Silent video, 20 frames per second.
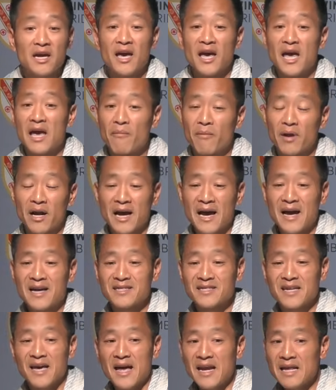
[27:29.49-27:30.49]
And when I
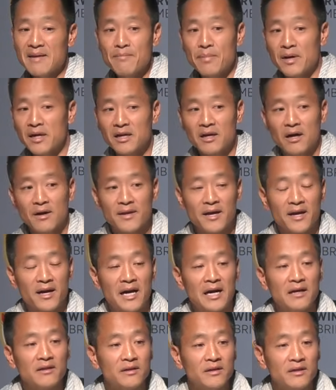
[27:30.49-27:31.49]
ask anybody on that
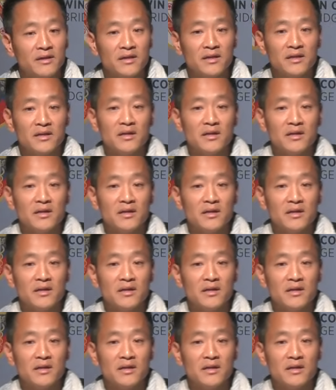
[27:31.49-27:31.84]
island